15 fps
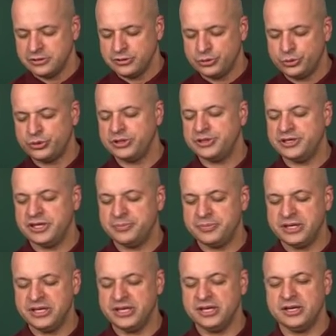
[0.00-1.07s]
Who could there
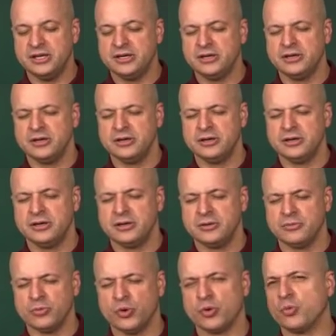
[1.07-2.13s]
be
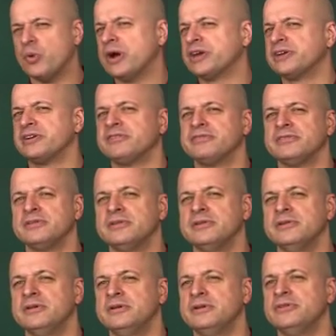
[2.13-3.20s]
more wonderful
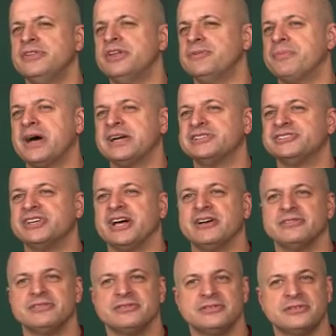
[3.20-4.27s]
than
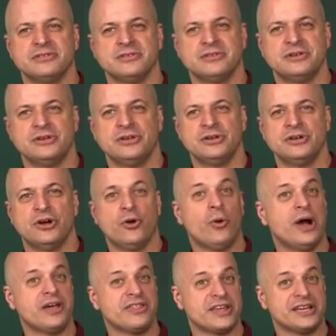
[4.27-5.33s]
myself? Well,
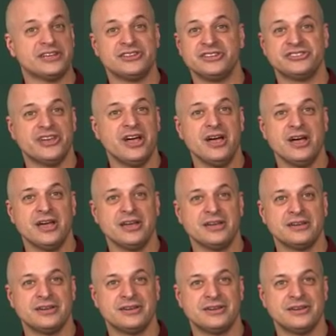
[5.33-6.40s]
I think it is I.
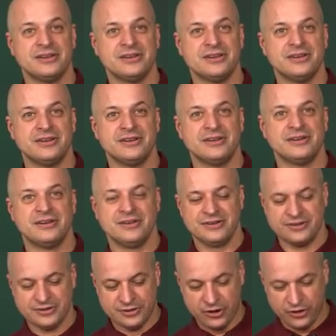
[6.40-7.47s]

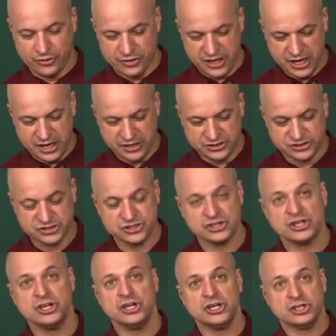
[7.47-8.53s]
Oh, yes.
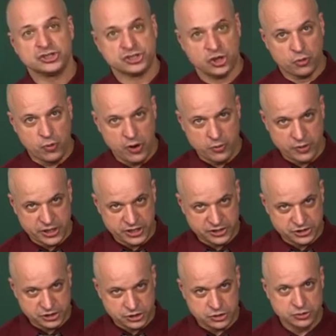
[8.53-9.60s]
So what we're going to
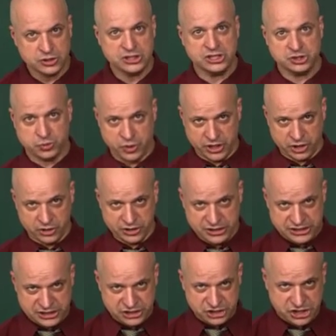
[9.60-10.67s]
do is we're going to look at
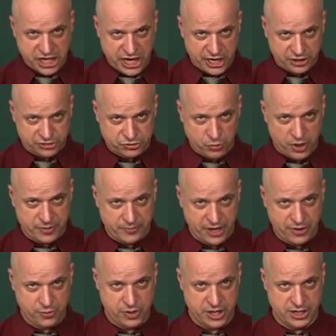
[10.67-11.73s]
these channels one by
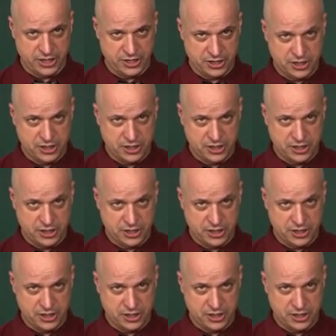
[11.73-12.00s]
one.